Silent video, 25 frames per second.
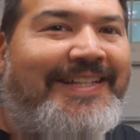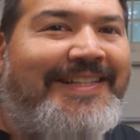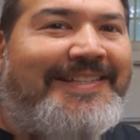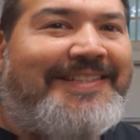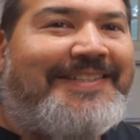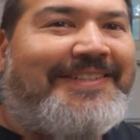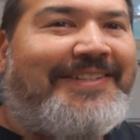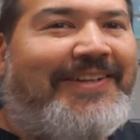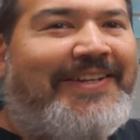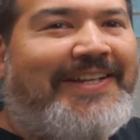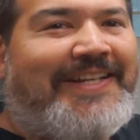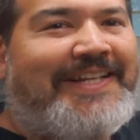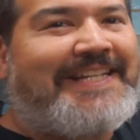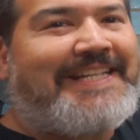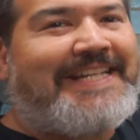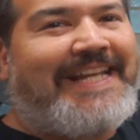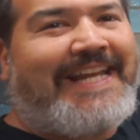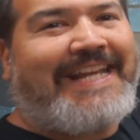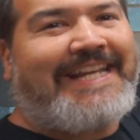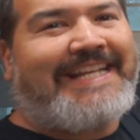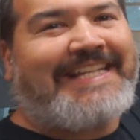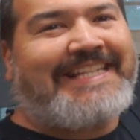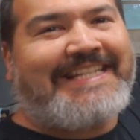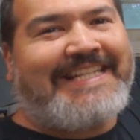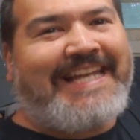So you can
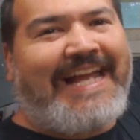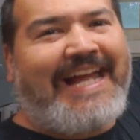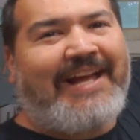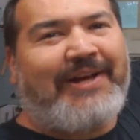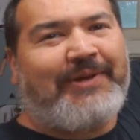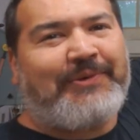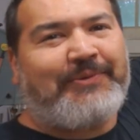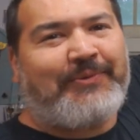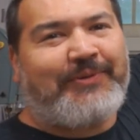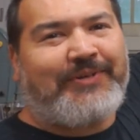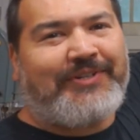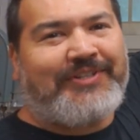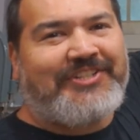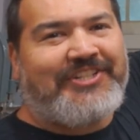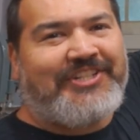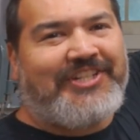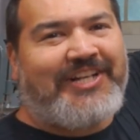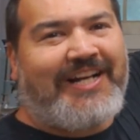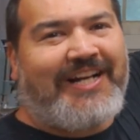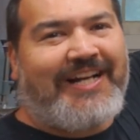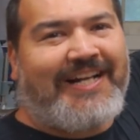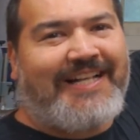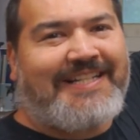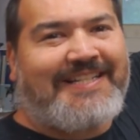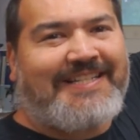take downward
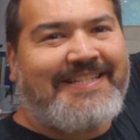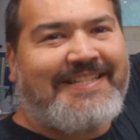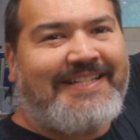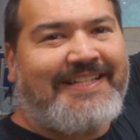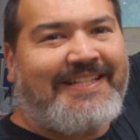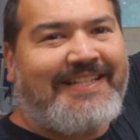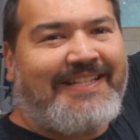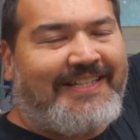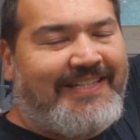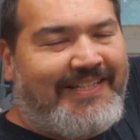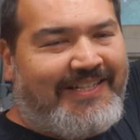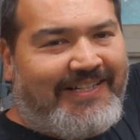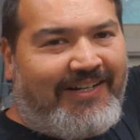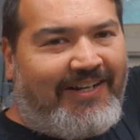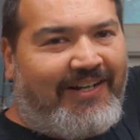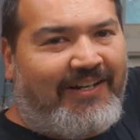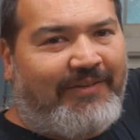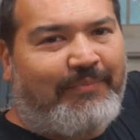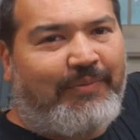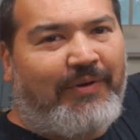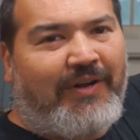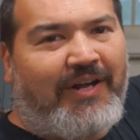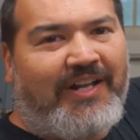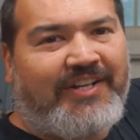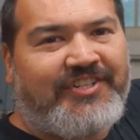shots
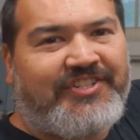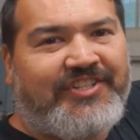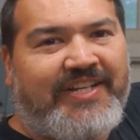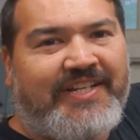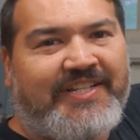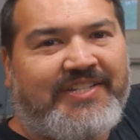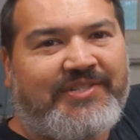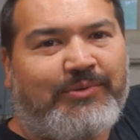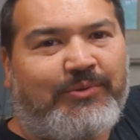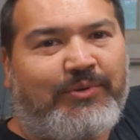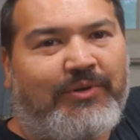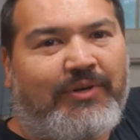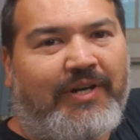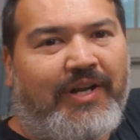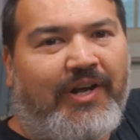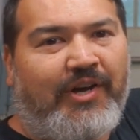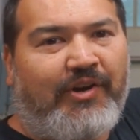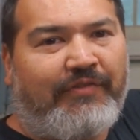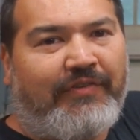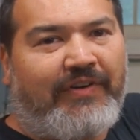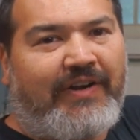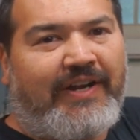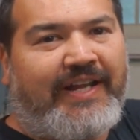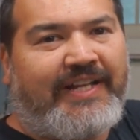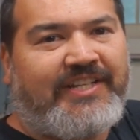on projects or
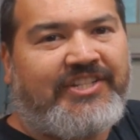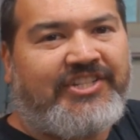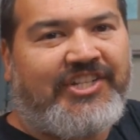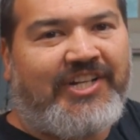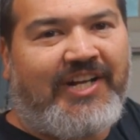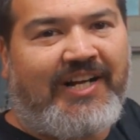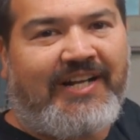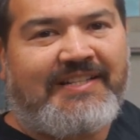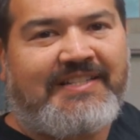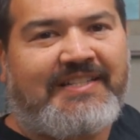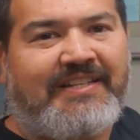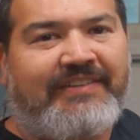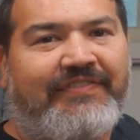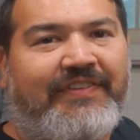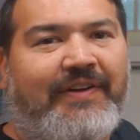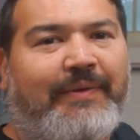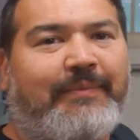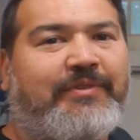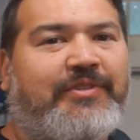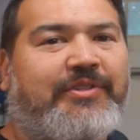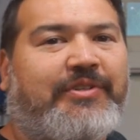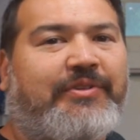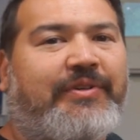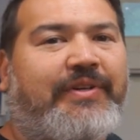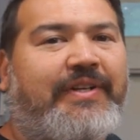overhead shots if
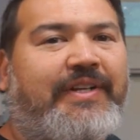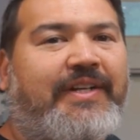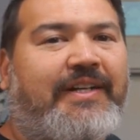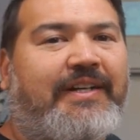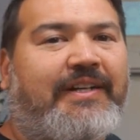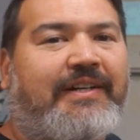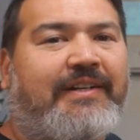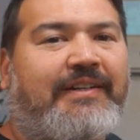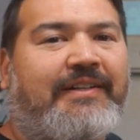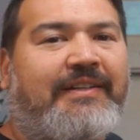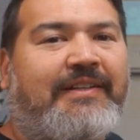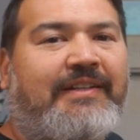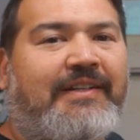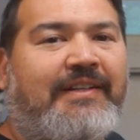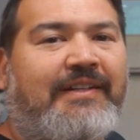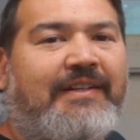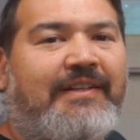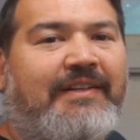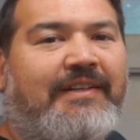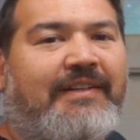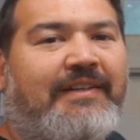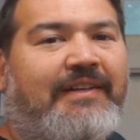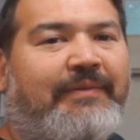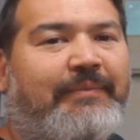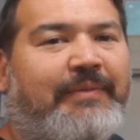I'm doing a,
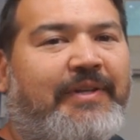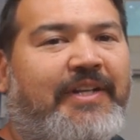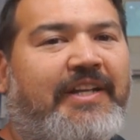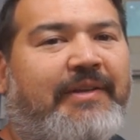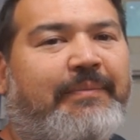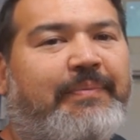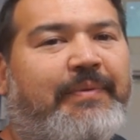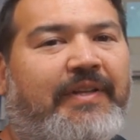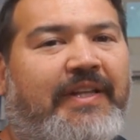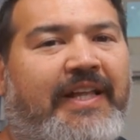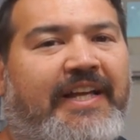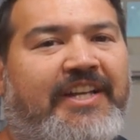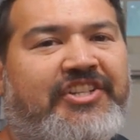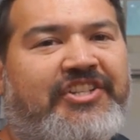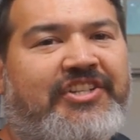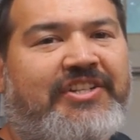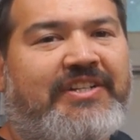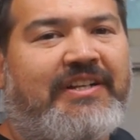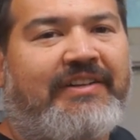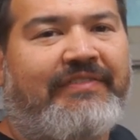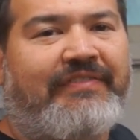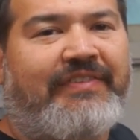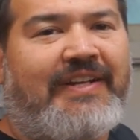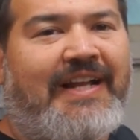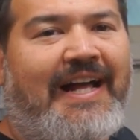a manipulation
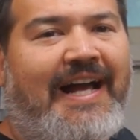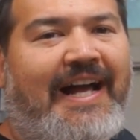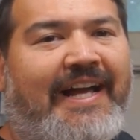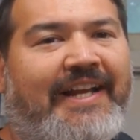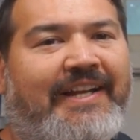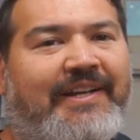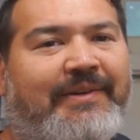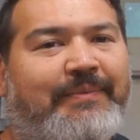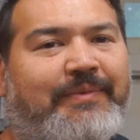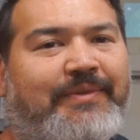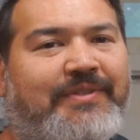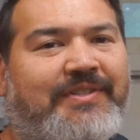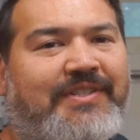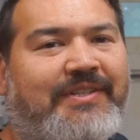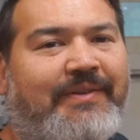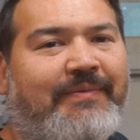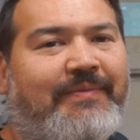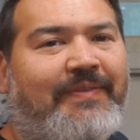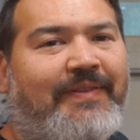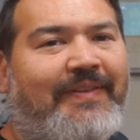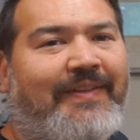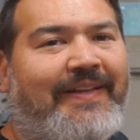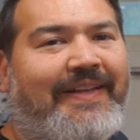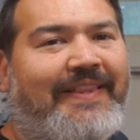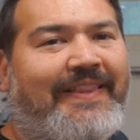of an item or
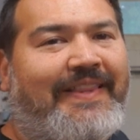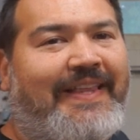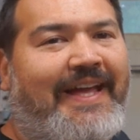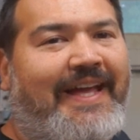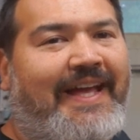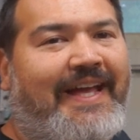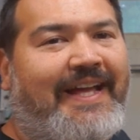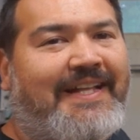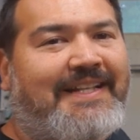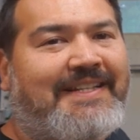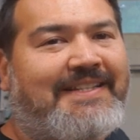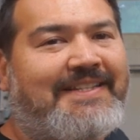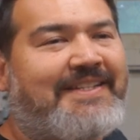something like that.